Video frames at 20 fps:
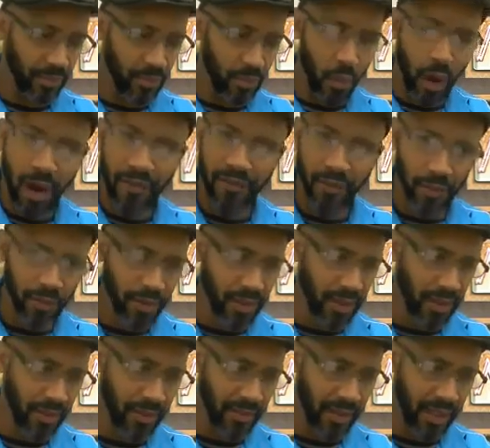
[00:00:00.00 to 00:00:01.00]
waffles
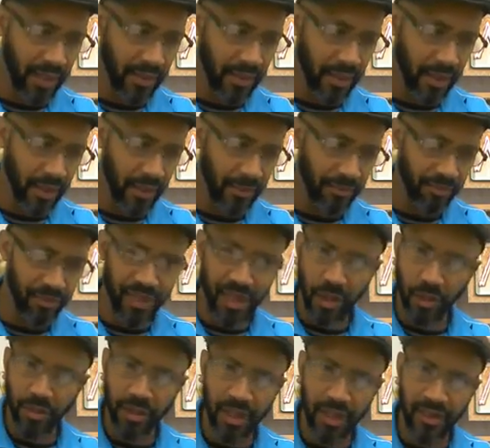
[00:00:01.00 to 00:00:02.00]
and
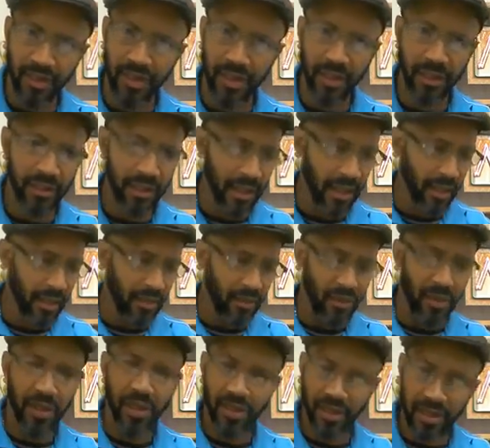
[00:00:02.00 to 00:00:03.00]
donuts and
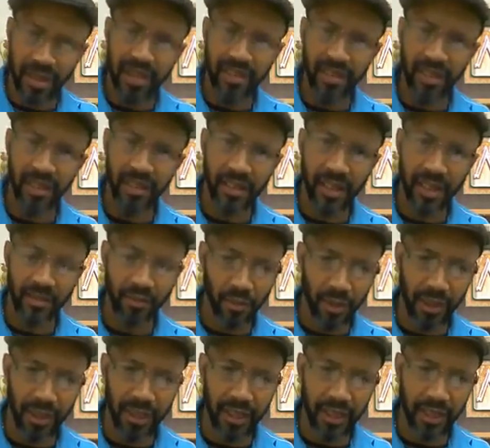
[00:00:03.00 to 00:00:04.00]
just things that
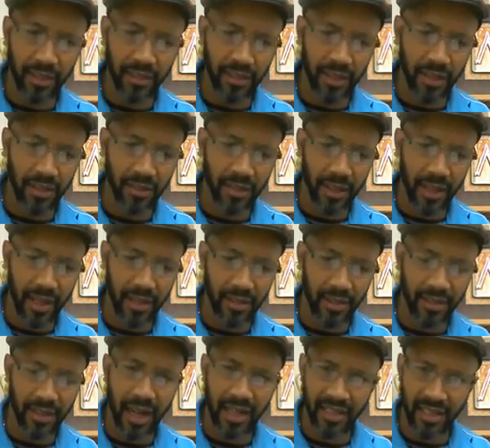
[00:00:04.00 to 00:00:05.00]
really is a
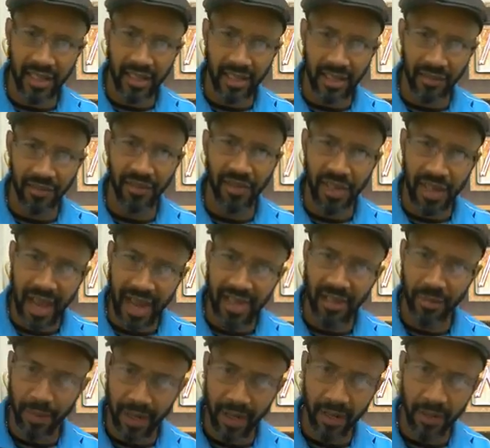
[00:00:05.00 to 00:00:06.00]
digestive
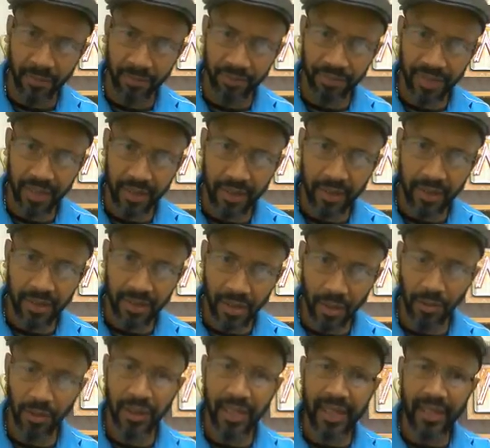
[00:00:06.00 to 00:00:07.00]
nightmare.
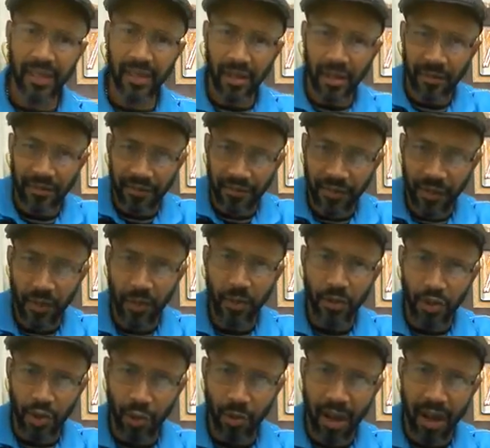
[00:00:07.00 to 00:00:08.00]
So these are food
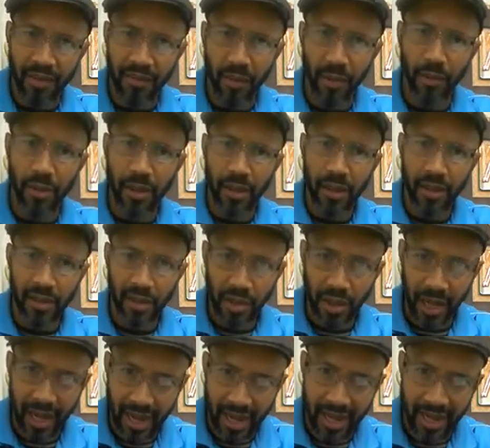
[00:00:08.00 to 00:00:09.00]
travel
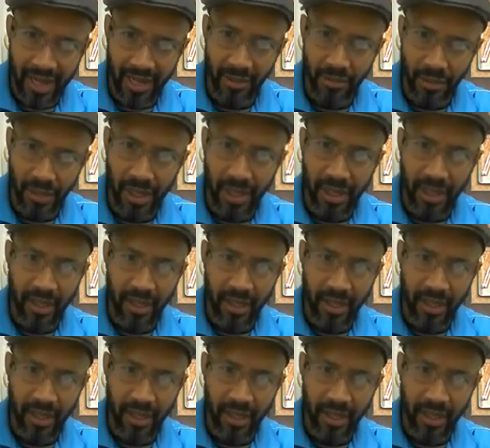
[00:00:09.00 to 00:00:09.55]
times.